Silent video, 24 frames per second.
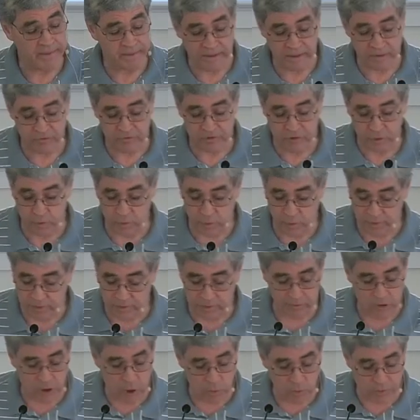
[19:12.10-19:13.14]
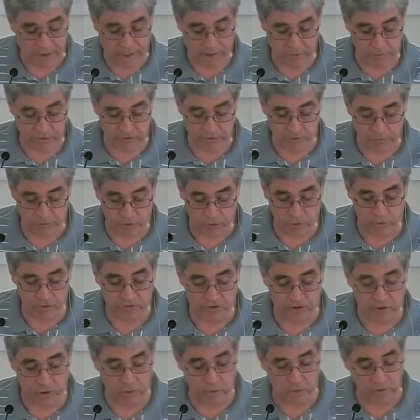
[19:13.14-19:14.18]
if you go down to
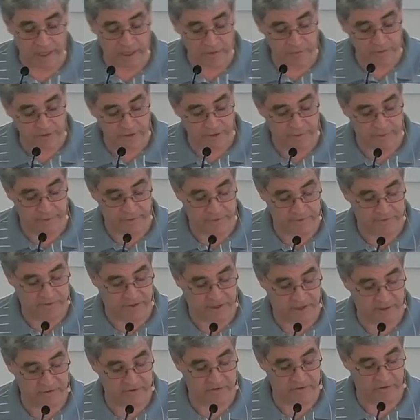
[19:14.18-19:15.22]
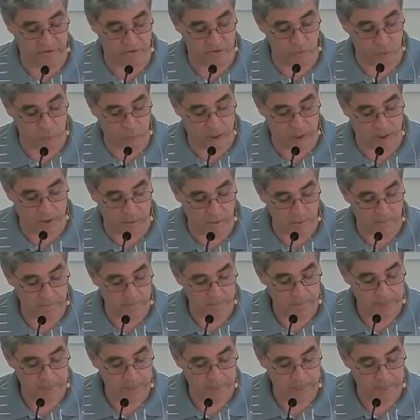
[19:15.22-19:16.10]
verse 11 in the text as well,